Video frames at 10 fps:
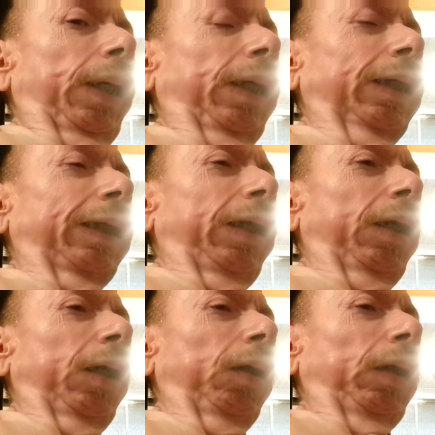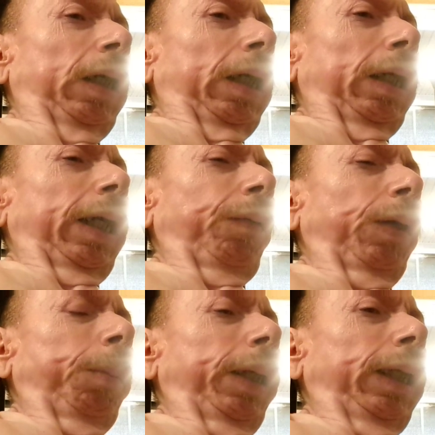yeah, hey,
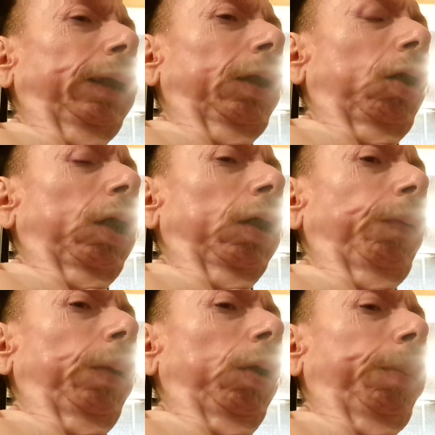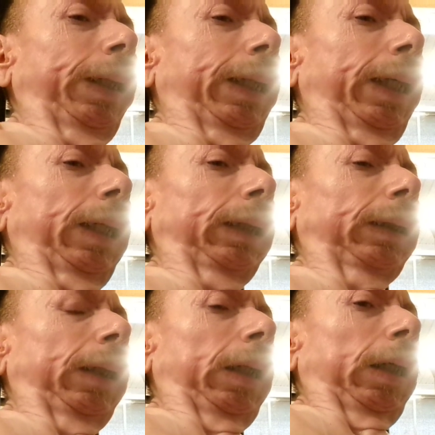if anybody needs to talk or if they want to be a
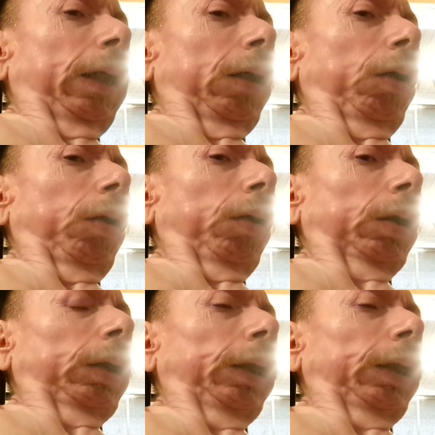guest or